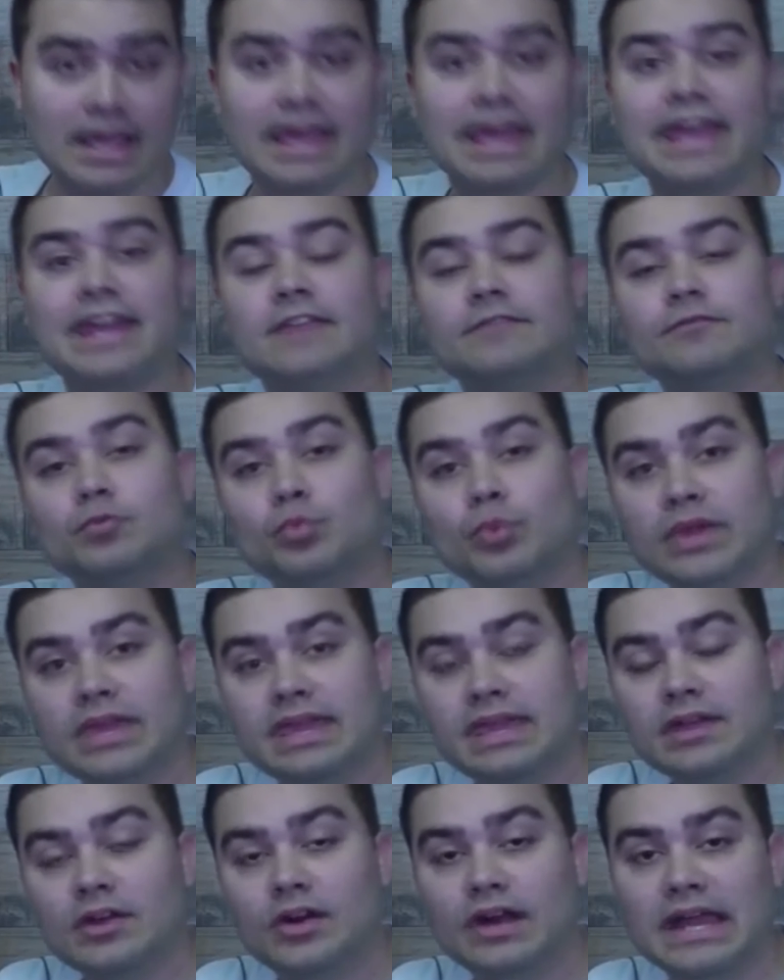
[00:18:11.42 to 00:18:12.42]
And if
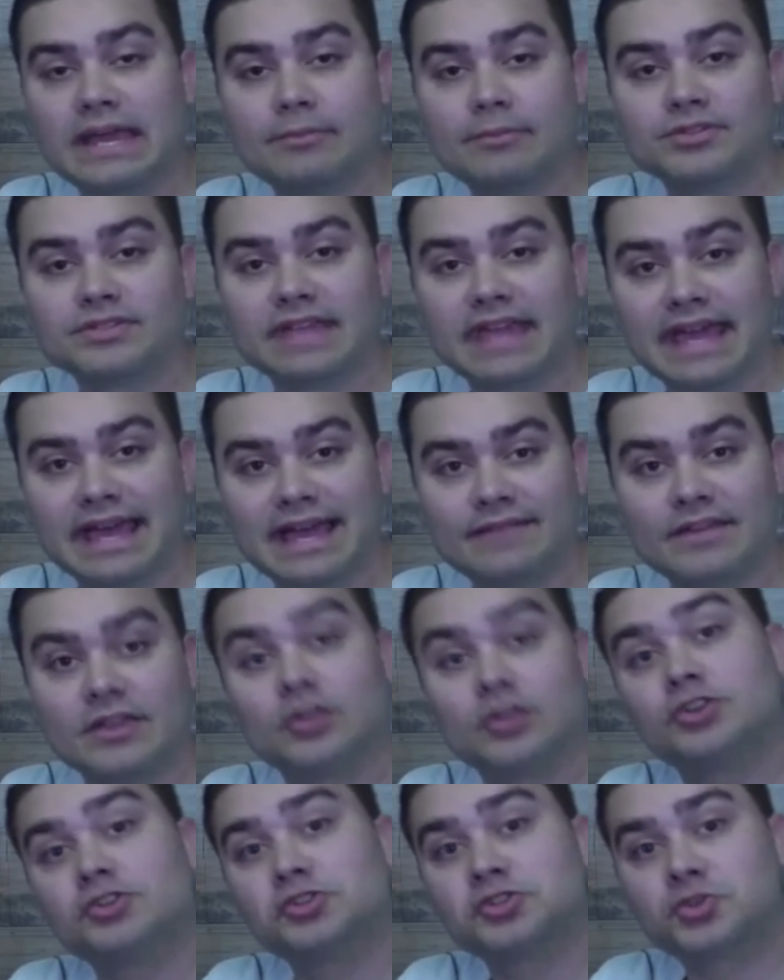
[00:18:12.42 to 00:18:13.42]
we are able to have a
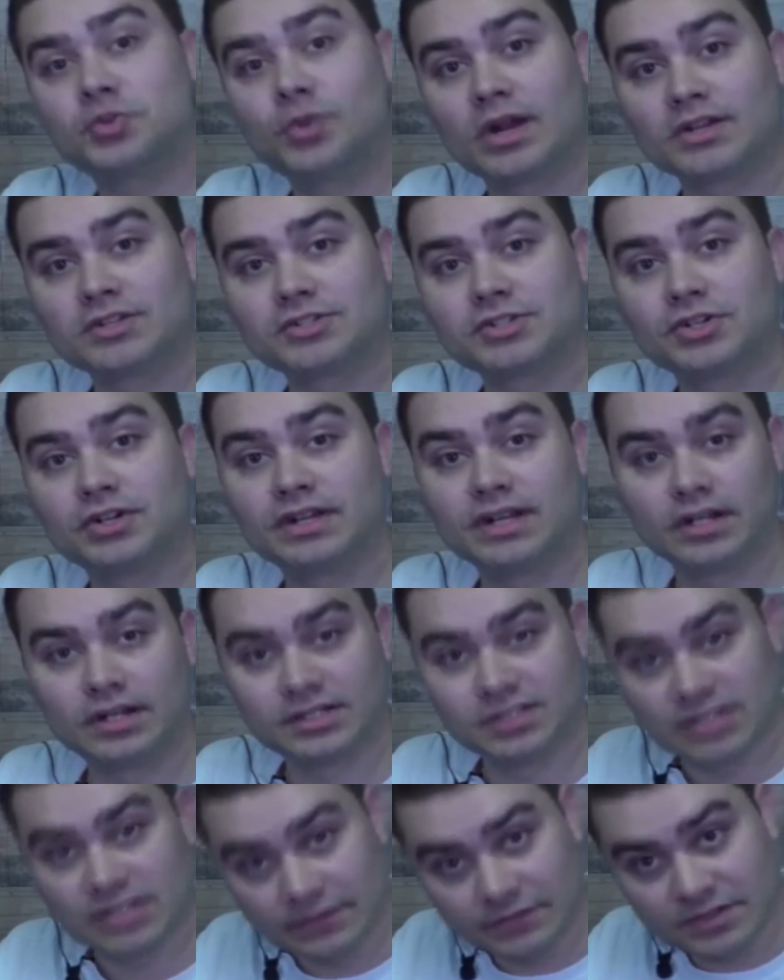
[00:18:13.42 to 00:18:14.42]
good structure here
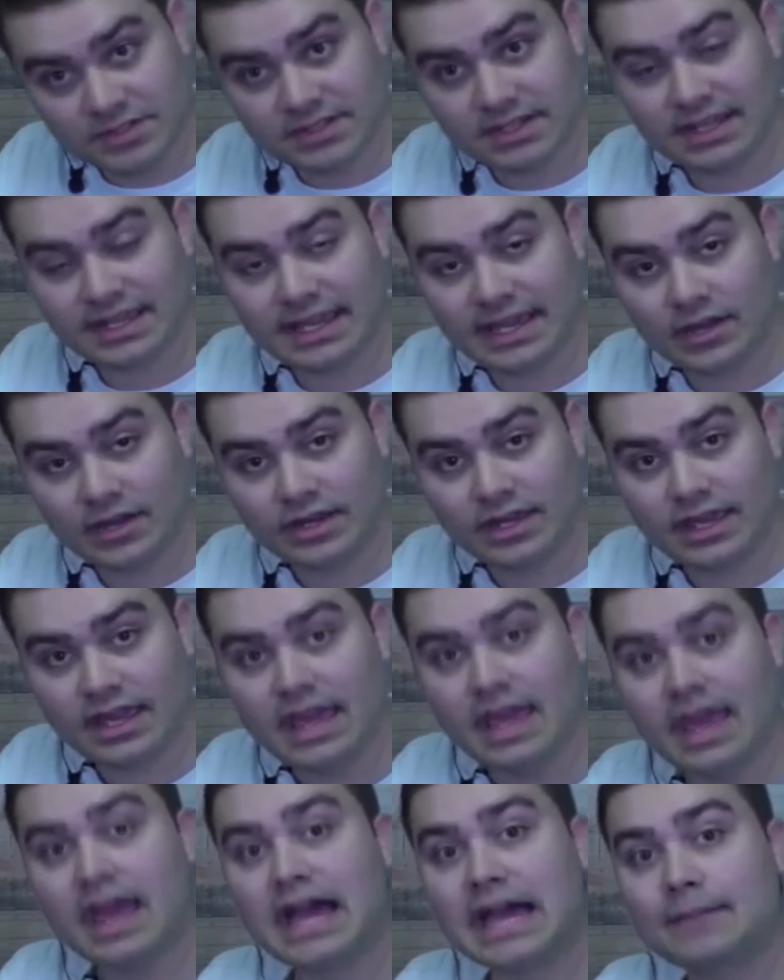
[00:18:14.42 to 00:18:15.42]
in Jefferson County,
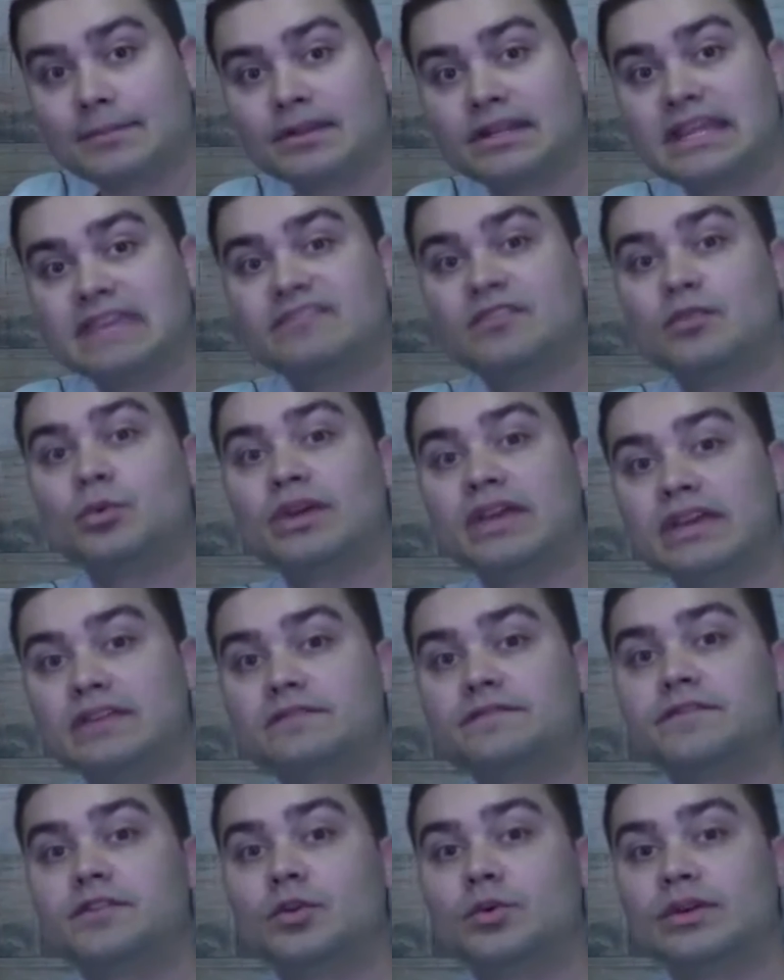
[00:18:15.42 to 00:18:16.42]
I believe it will
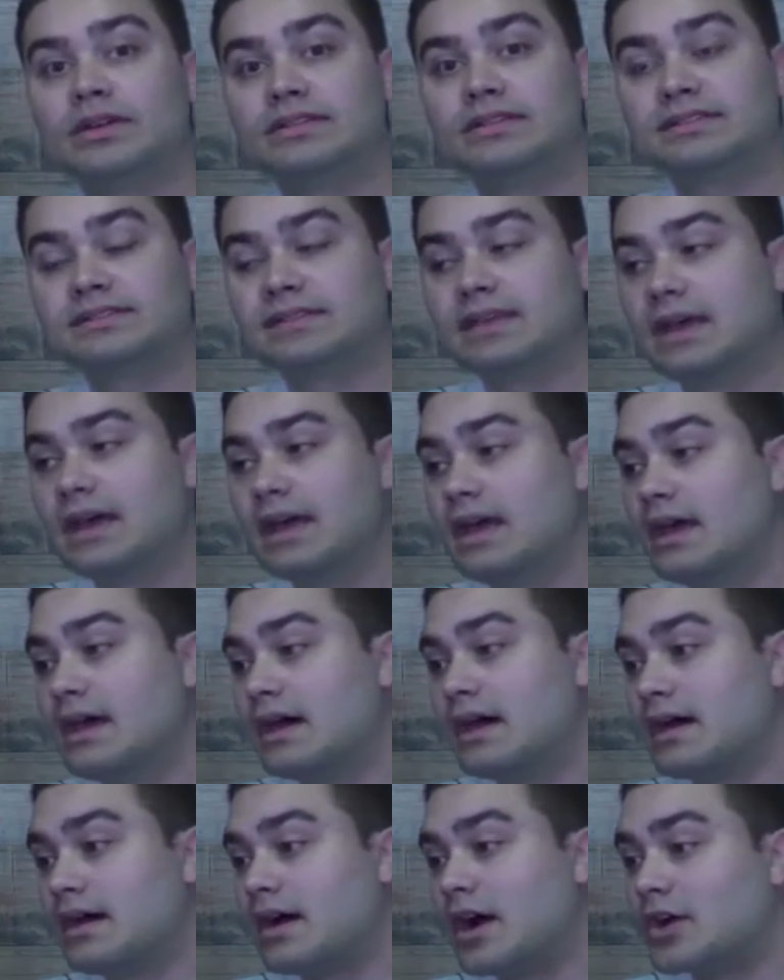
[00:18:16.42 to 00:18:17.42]
influence
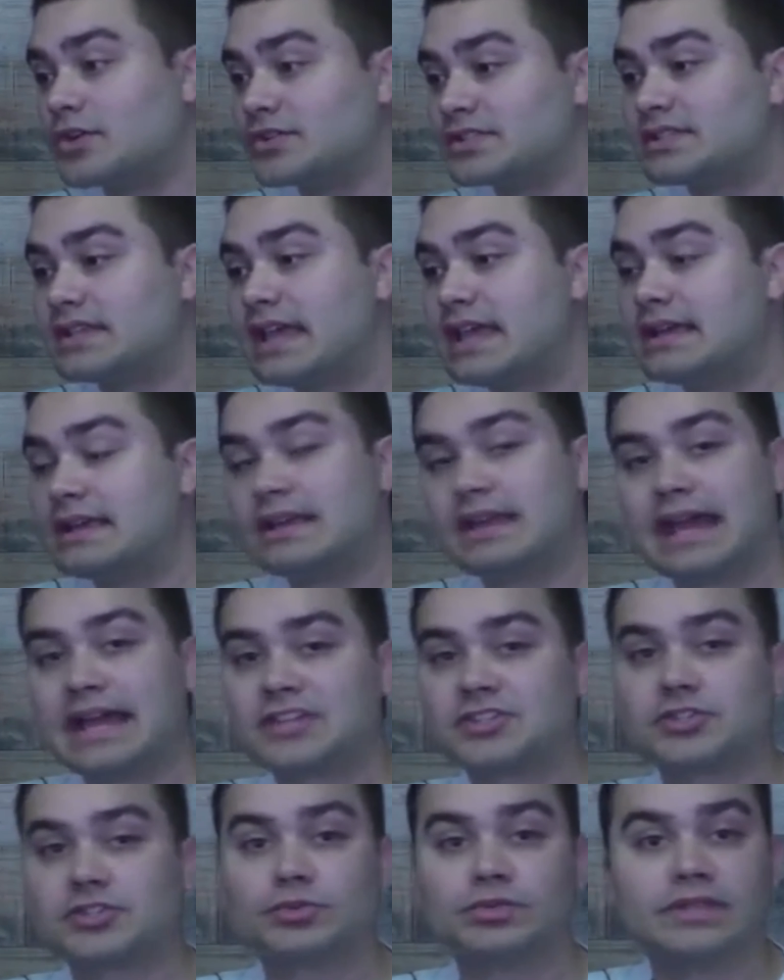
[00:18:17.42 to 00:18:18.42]
our state and
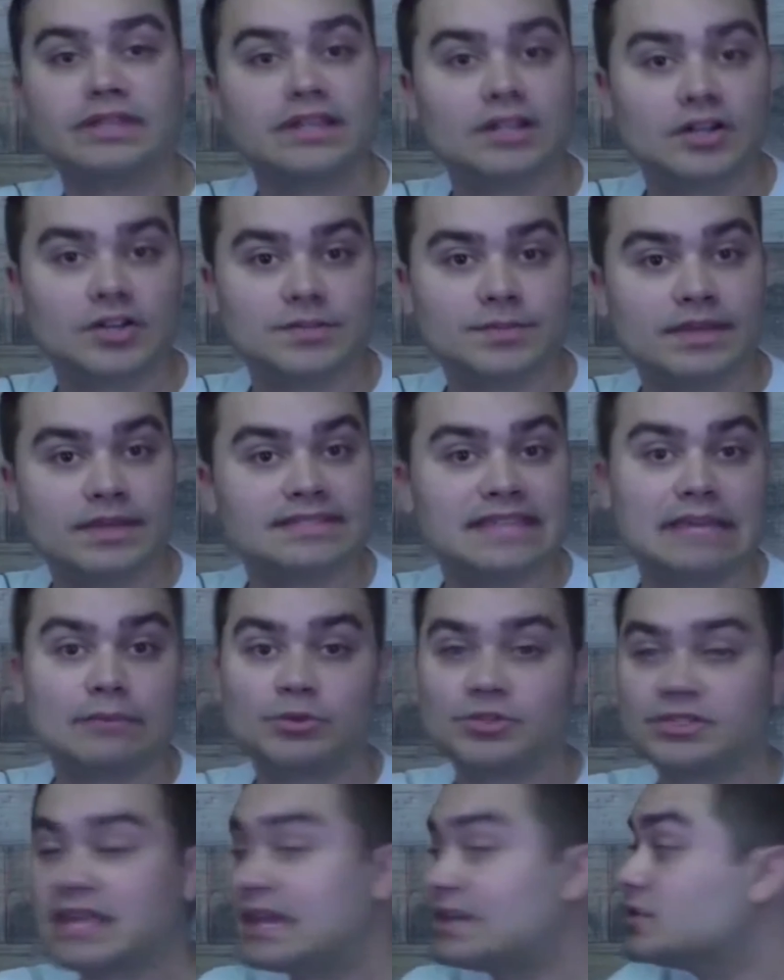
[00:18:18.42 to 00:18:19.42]
national leaders because they
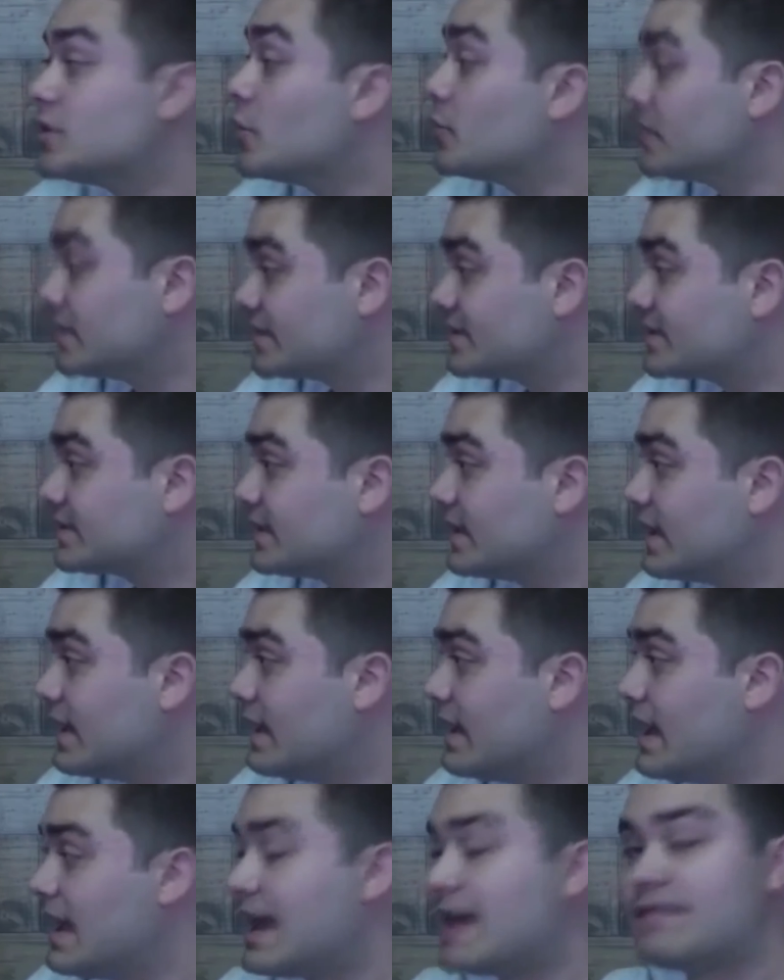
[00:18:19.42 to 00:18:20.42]
will take notice
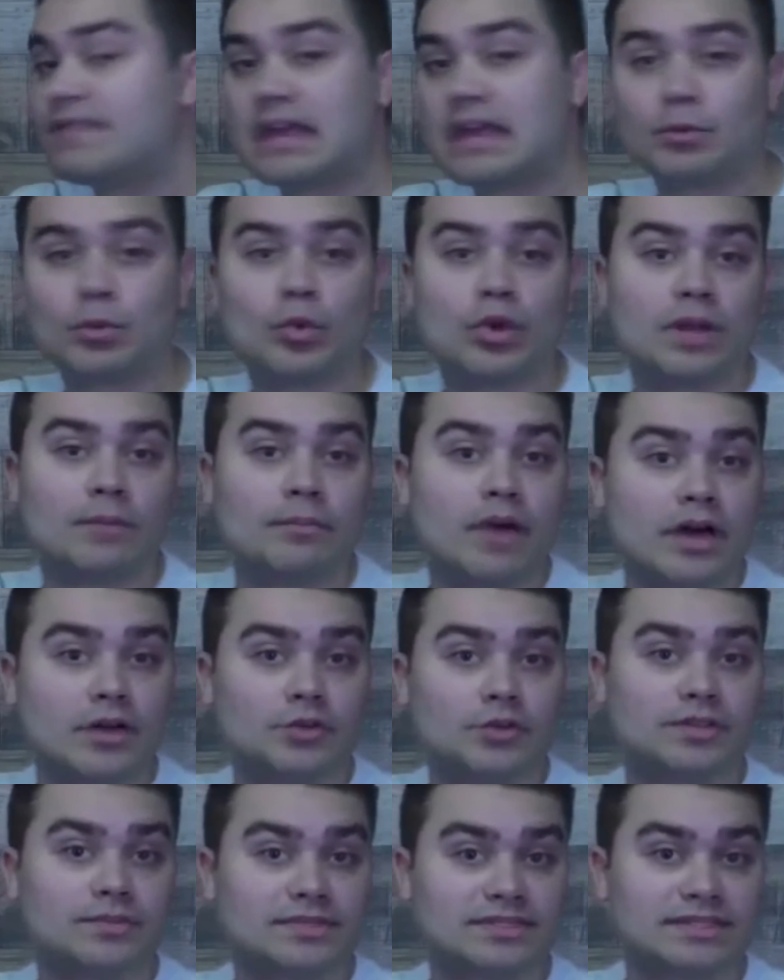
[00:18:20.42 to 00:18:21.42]
and they will want to
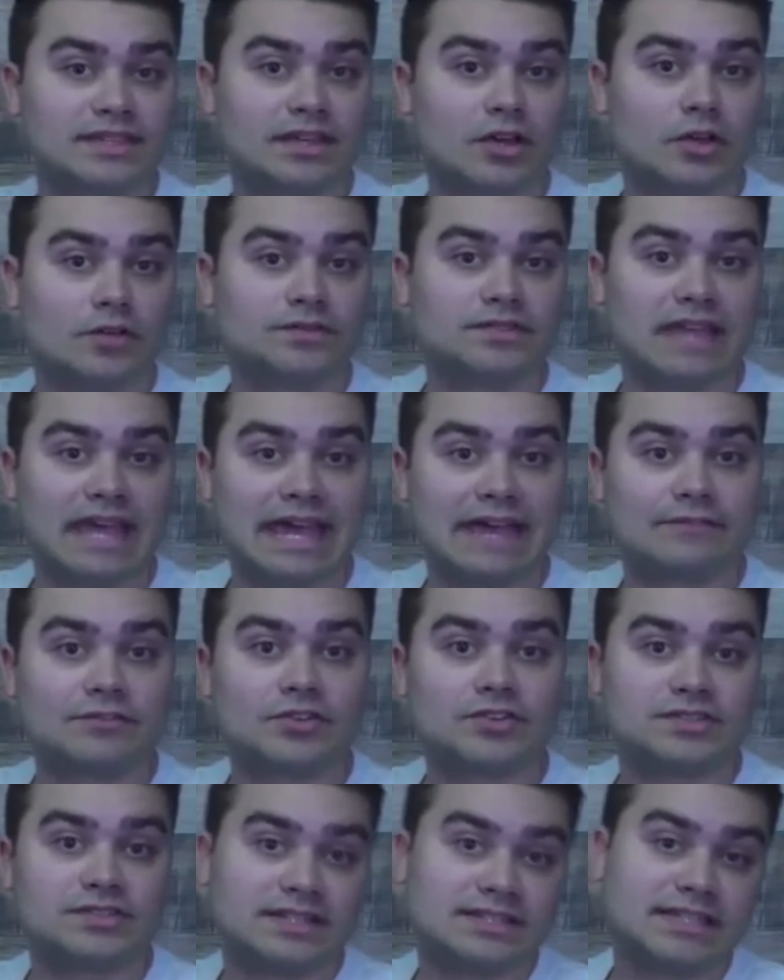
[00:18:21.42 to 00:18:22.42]
model themselves
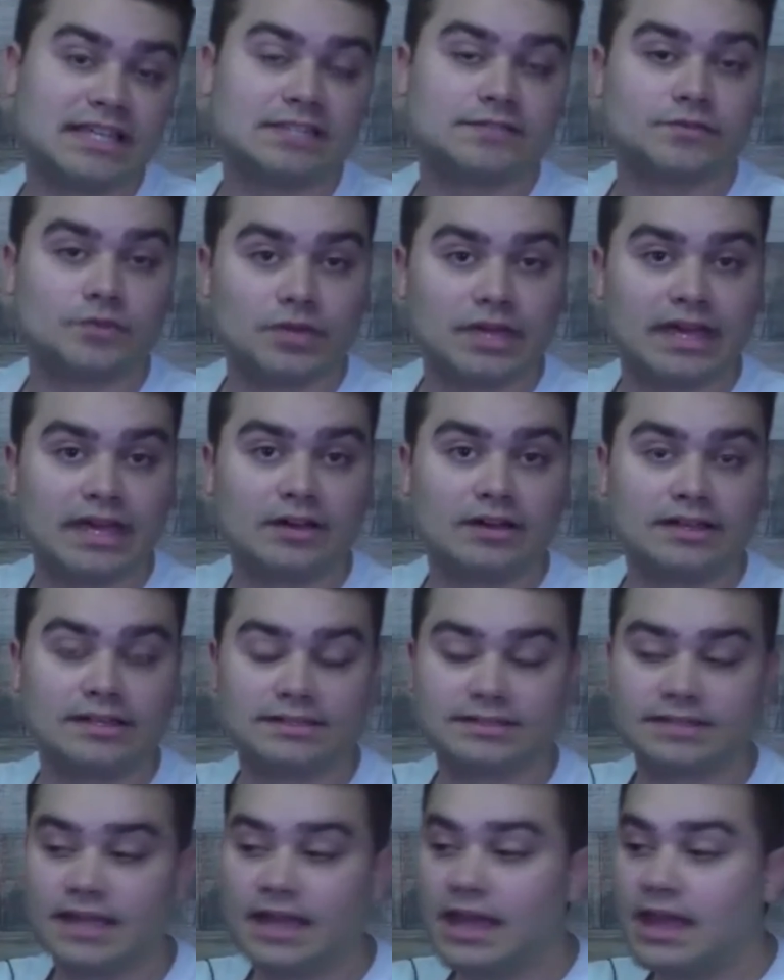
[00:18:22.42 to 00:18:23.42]
after successful
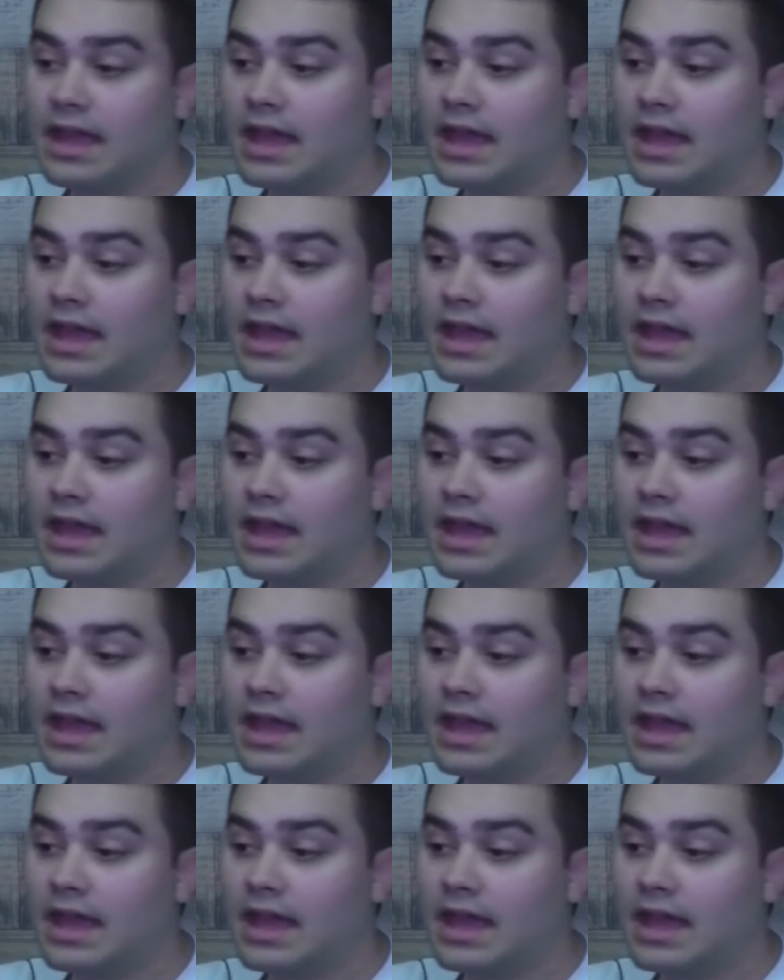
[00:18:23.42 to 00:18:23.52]
counties.